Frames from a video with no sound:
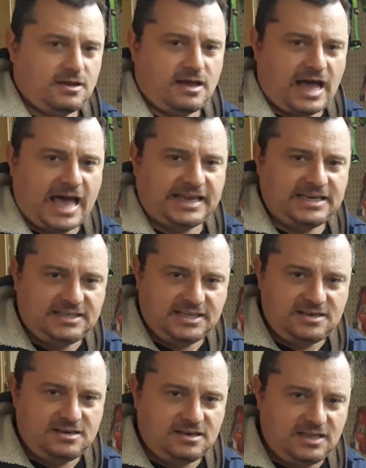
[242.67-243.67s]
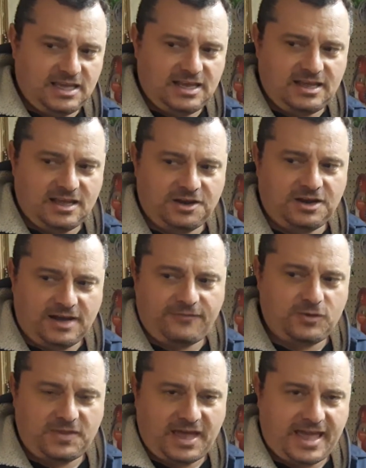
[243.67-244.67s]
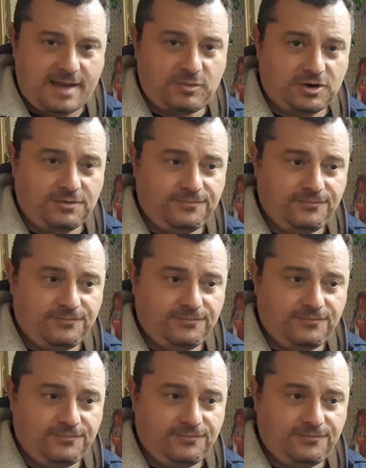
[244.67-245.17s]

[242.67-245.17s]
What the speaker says: I didn't hit it enough with a hammer,